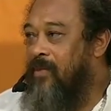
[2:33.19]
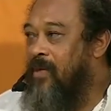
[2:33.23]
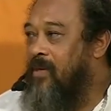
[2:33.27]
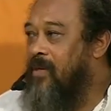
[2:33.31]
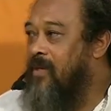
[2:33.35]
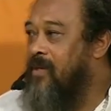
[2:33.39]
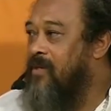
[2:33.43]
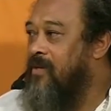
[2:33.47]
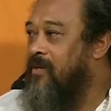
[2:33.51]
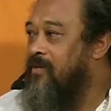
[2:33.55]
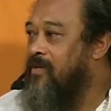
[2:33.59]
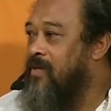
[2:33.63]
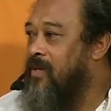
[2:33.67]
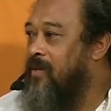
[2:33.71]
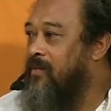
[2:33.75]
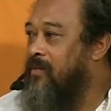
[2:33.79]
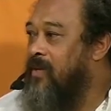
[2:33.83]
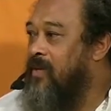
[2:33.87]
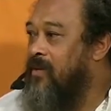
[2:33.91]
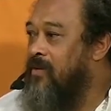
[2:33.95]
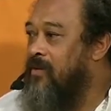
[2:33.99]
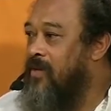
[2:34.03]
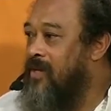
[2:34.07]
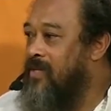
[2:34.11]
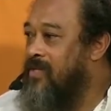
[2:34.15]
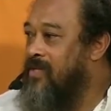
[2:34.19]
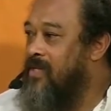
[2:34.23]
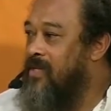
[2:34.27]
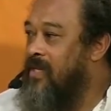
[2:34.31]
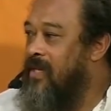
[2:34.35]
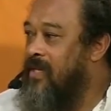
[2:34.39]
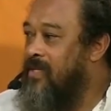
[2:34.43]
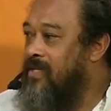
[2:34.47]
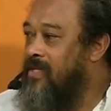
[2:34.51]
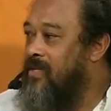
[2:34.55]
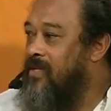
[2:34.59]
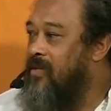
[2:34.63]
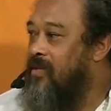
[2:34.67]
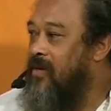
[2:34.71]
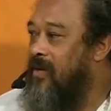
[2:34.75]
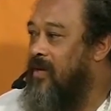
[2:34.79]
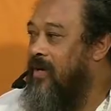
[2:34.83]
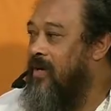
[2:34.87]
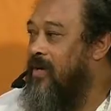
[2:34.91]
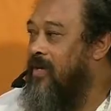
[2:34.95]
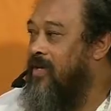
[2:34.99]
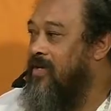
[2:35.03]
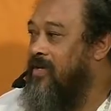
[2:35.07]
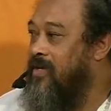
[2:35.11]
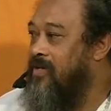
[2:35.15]
Because if something resonates in
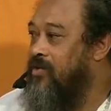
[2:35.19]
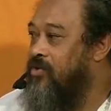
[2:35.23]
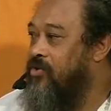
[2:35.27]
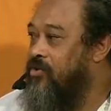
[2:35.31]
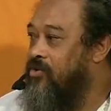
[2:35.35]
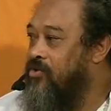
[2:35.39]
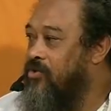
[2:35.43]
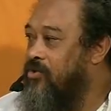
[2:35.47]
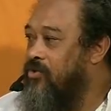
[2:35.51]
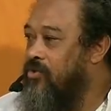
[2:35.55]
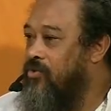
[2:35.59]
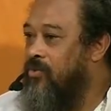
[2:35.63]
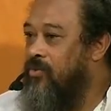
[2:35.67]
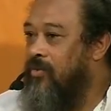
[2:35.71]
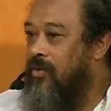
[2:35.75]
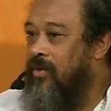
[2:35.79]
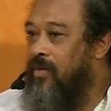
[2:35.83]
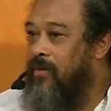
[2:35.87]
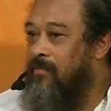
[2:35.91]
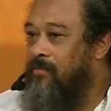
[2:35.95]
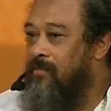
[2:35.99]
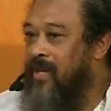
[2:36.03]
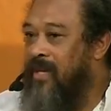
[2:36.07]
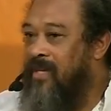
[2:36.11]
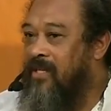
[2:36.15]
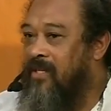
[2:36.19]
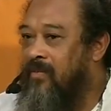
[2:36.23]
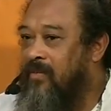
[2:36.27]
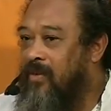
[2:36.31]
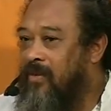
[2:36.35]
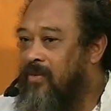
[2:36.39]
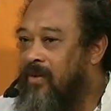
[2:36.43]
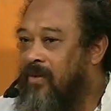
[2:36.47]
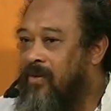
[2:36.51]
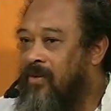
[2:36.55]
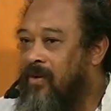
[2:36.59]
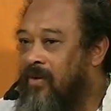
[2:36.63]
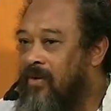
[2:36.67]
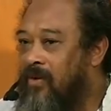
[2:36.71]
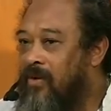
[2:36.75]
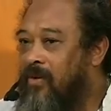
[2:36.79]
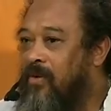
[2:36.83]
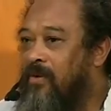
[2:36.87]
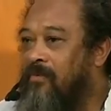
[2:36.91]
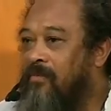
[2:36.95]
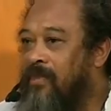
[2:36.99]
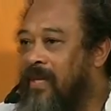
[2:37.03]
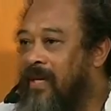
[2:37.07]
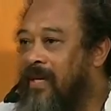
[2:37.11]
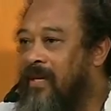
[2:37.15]
your heart as true, compatible with your
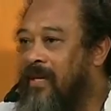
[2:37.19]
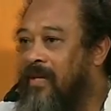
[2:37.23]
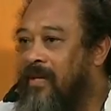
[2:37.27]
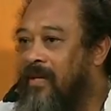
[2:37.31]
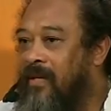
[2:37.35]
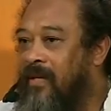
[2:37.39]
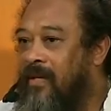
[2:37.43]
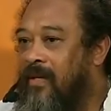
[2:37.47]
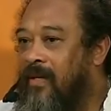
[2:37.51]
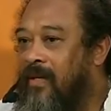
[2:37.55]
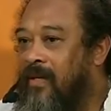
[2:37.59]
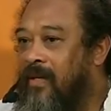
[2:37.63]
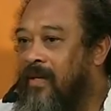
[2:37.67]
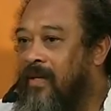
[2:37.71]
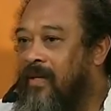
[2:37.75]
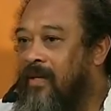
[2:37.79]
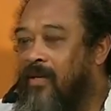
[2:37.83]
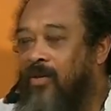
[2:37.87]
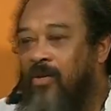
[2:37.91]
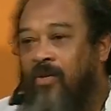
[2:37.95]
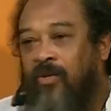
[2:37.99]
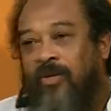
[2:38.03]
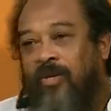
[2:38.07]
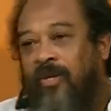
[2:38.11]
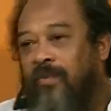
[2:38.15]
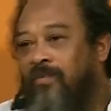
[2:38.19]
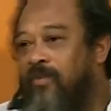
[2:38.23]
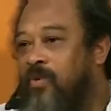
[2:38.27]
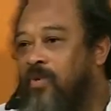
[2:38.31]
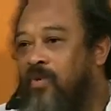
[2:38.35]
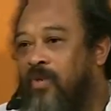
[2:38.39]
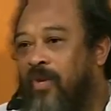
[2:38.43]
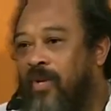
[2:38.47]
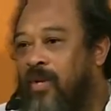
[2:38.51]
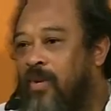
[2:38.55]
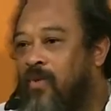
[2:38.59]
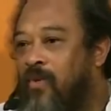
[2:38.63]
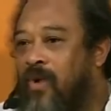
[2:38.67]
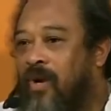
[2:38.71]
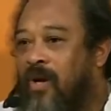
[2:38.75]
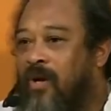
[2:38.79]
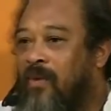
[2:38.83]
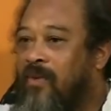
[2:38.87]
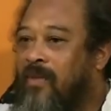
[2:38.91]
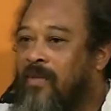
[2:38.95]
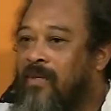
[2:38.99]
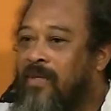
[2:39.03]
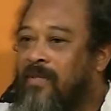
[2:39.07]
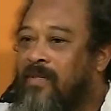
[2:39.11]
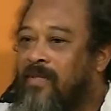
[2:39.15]
own being, you don't have to do any
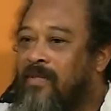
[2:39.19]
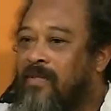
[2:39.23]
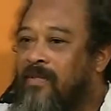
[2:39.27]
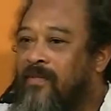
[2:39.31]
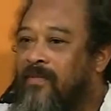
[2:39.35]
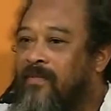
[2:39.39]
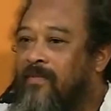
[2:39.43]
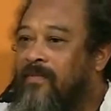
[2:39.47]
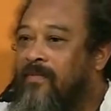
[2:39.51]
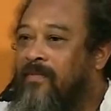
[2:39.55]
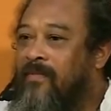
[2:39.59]
work with it.